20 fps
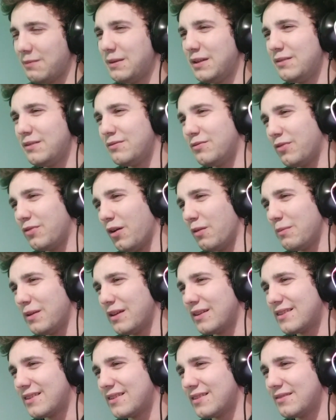mean,
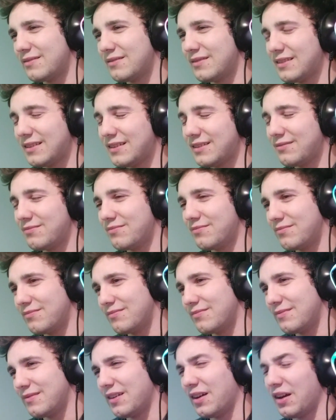vomit. Eh.
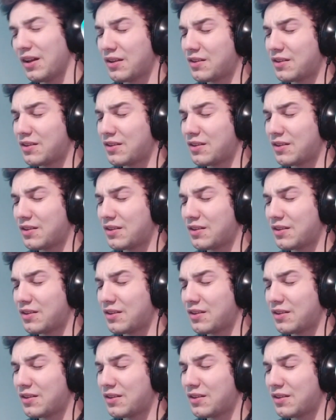Oh,